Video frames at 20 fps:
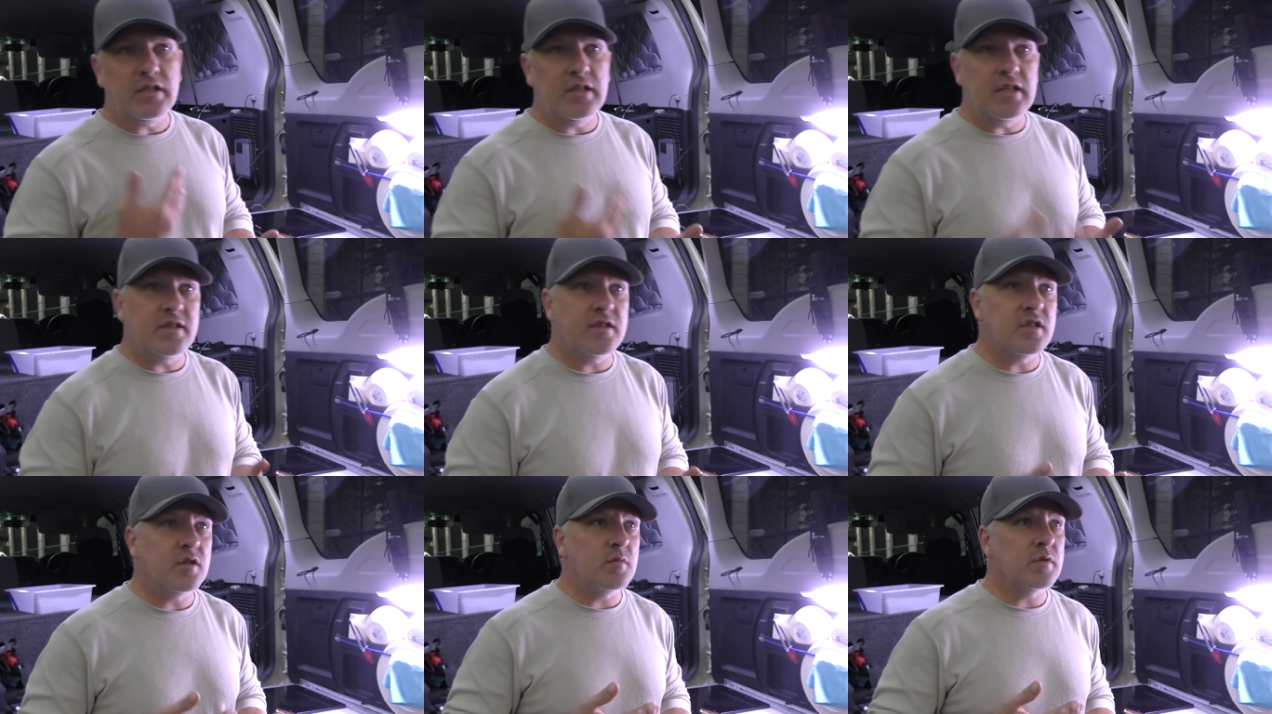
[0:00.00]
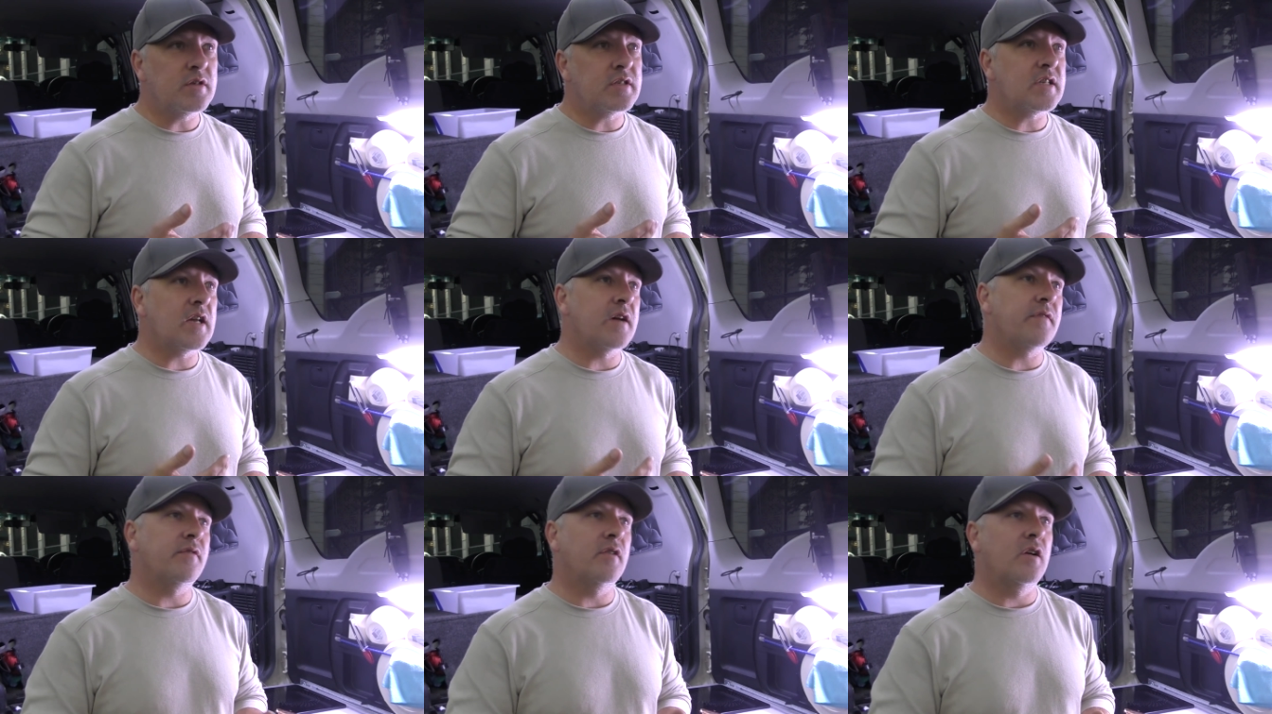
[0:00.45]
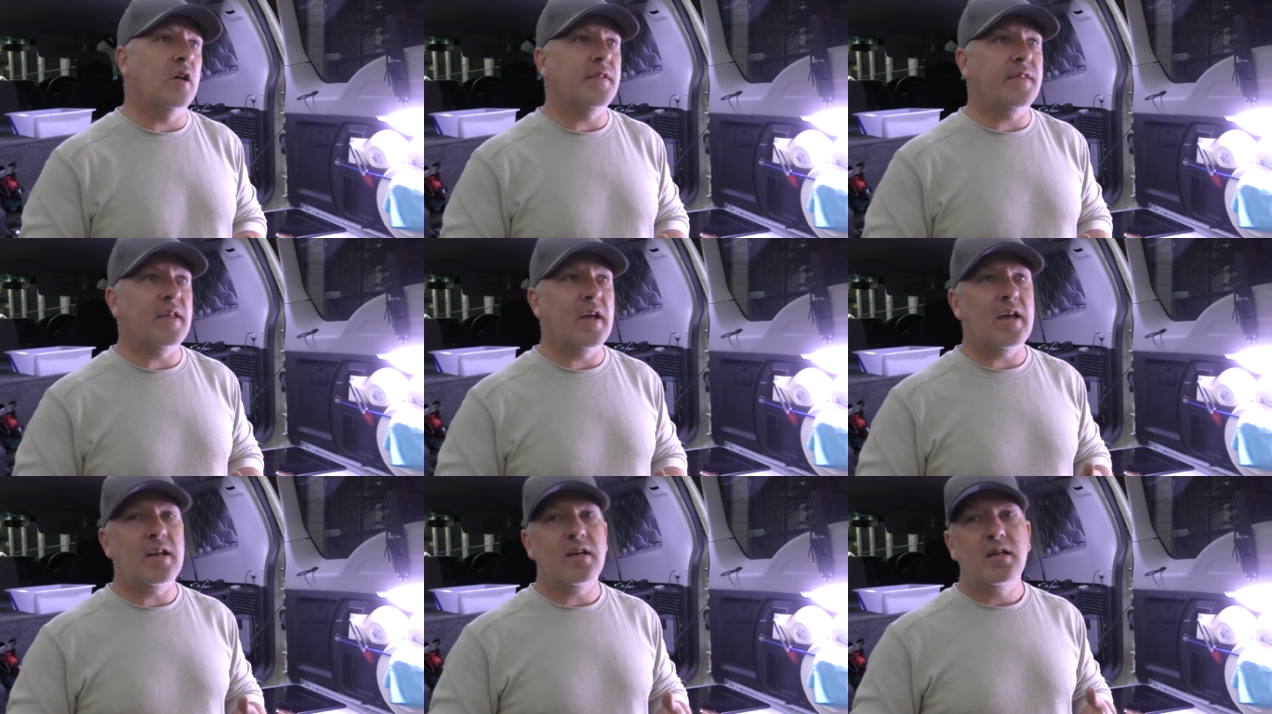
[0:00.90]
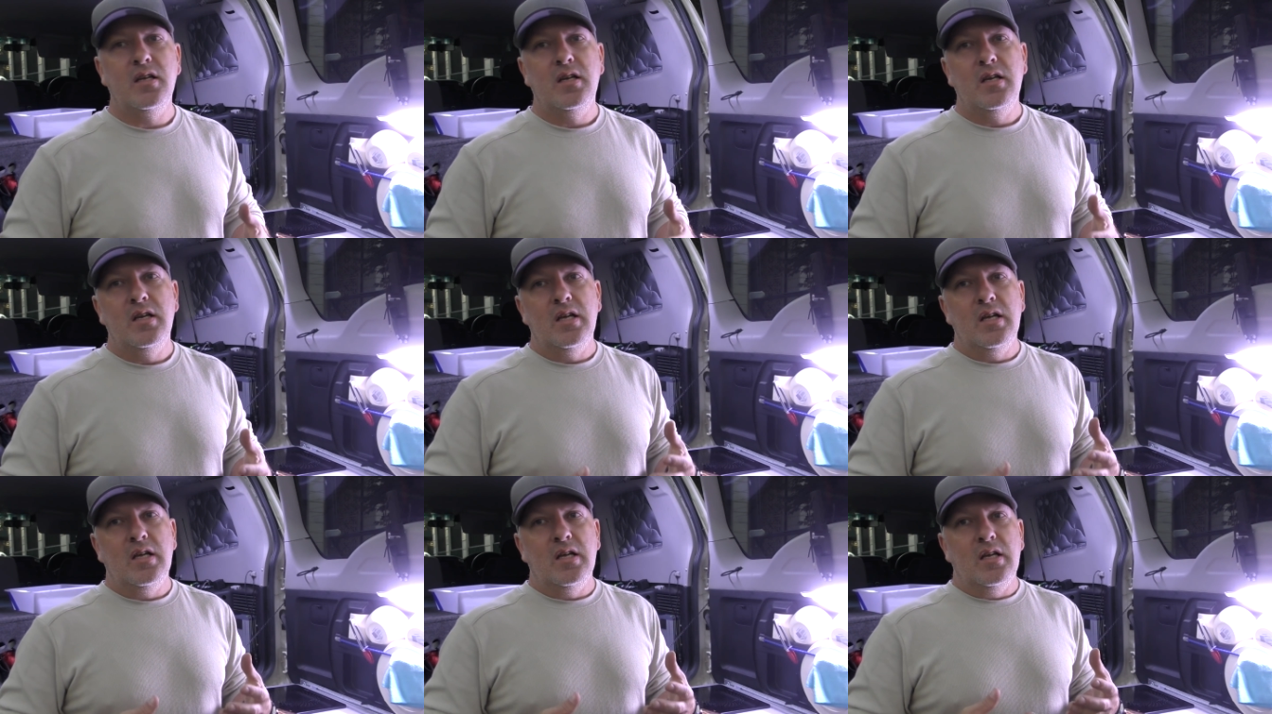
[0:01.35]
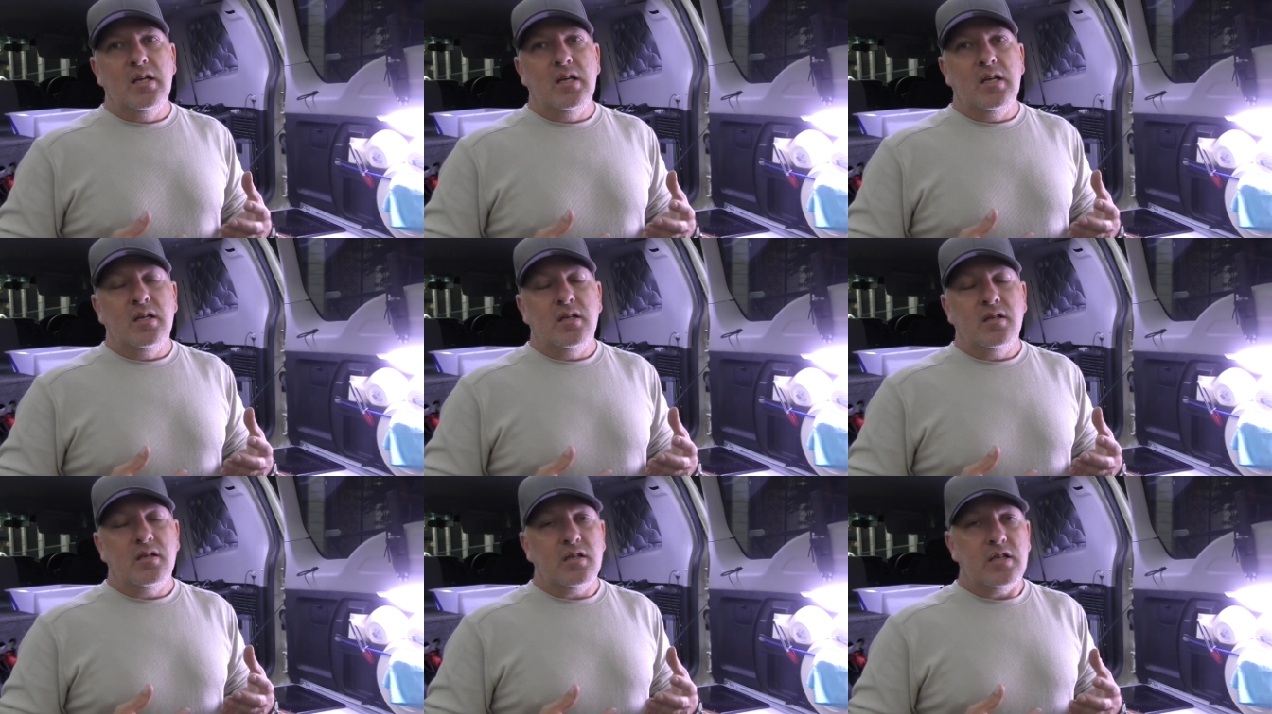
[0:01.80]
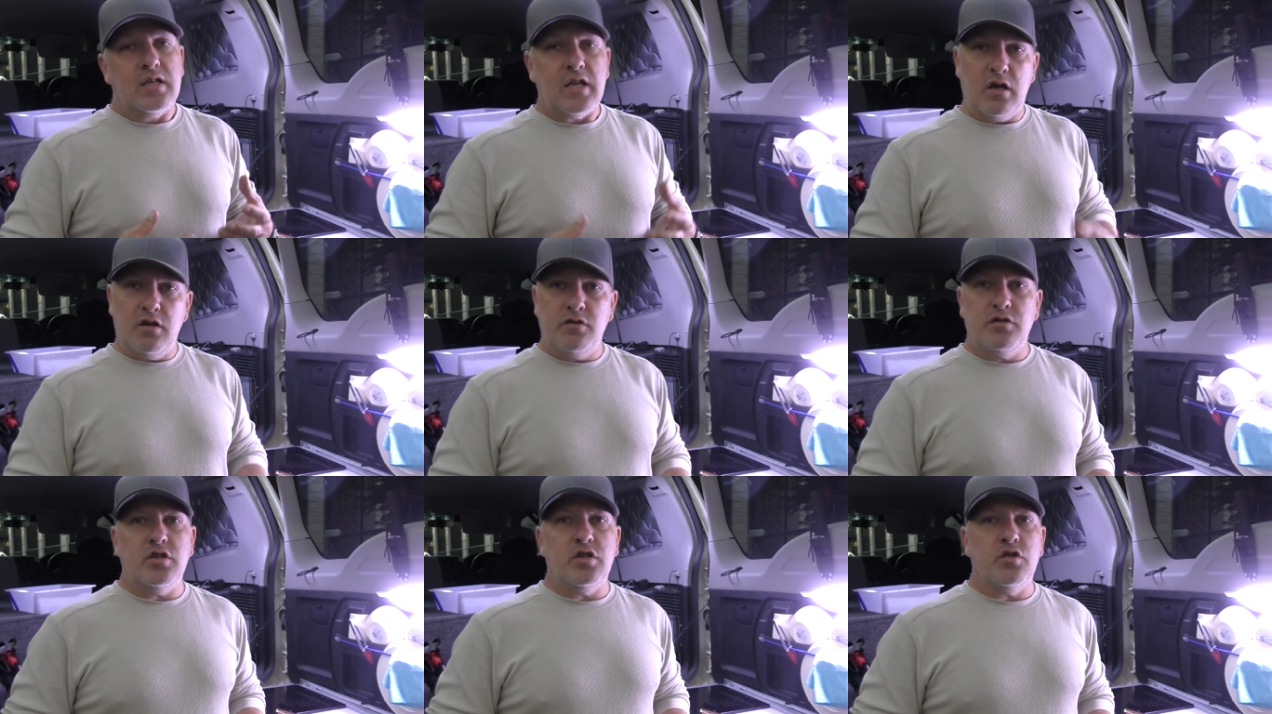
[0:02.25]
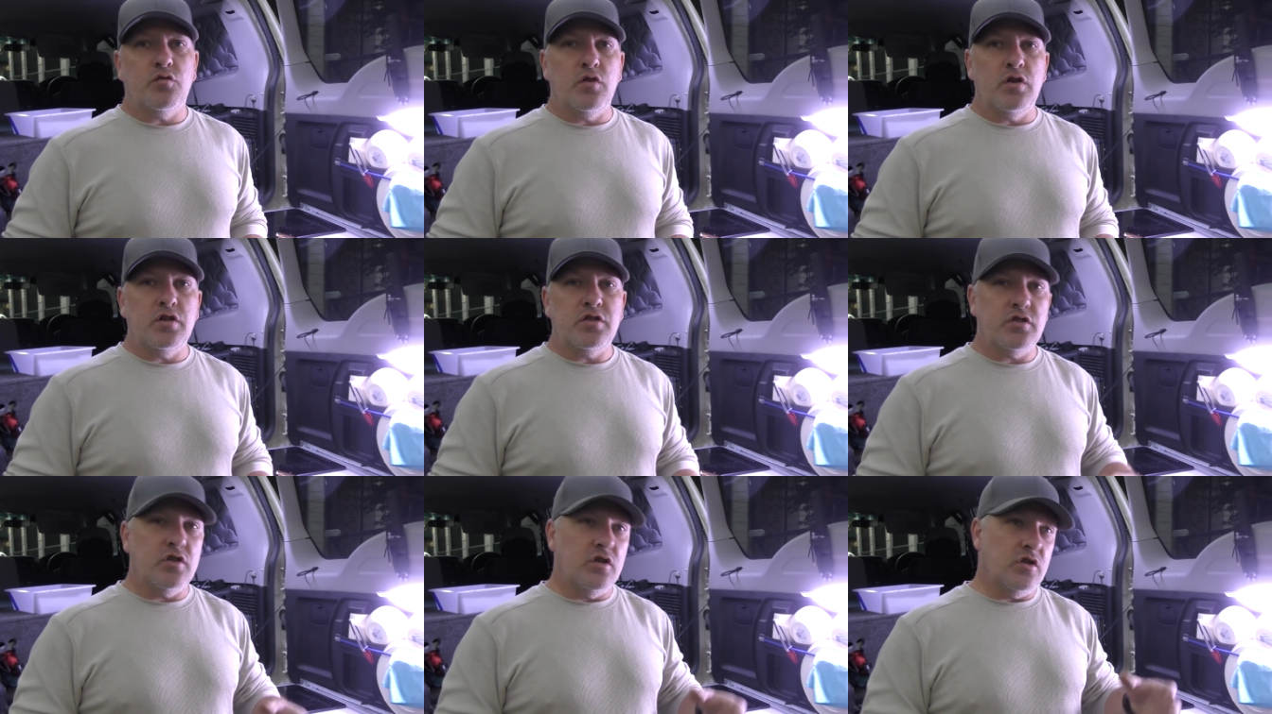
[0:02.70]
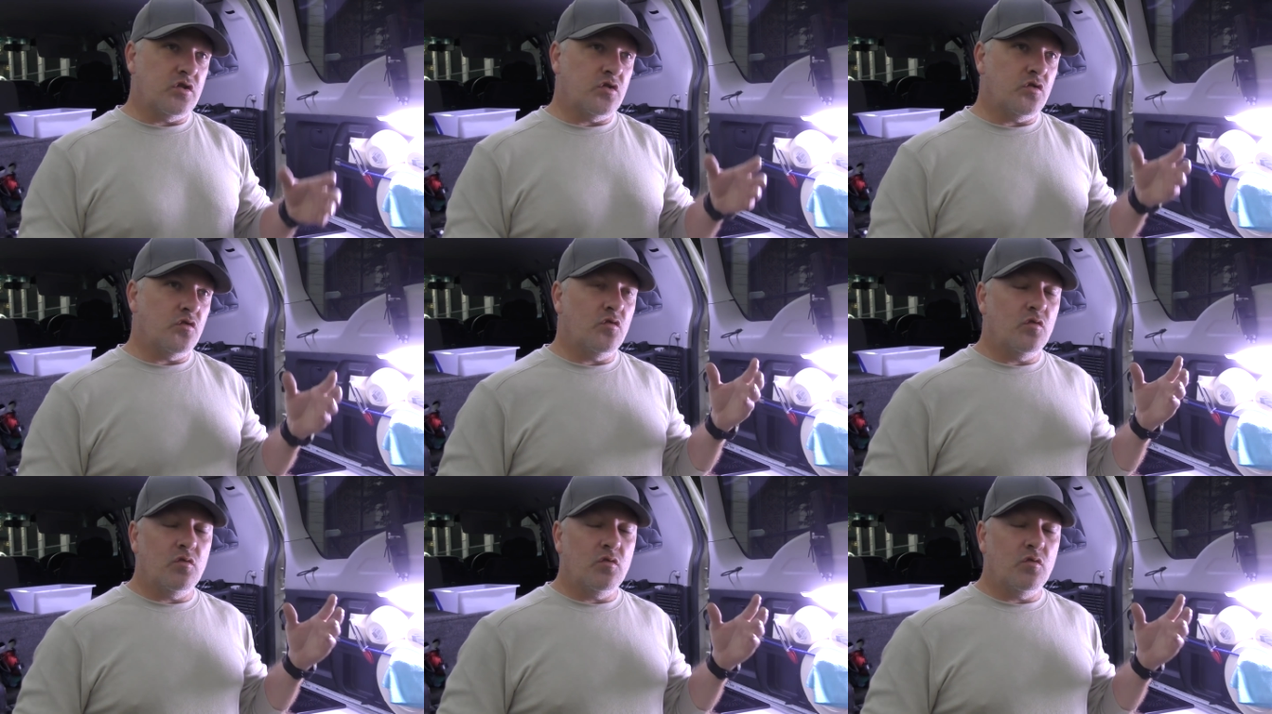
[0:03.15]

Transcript: lithium and stuff like that, go and do your research,